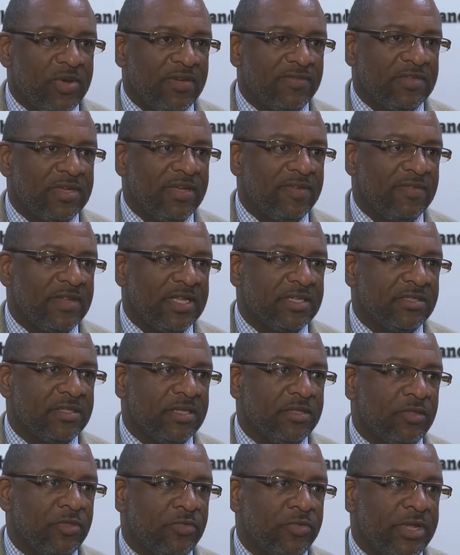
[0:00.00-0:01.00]
you have to have
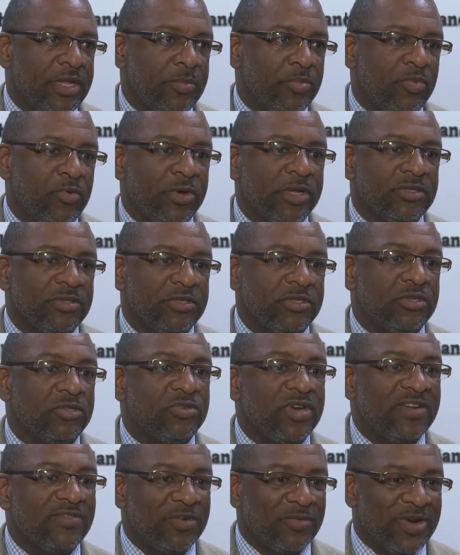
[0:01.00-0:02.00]
less than 3 points on
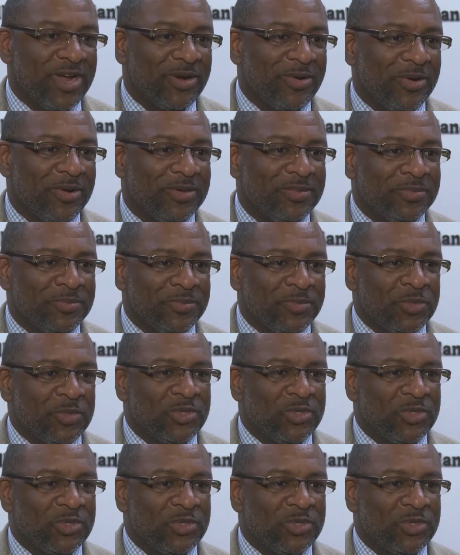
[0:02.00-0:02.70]
your driving record.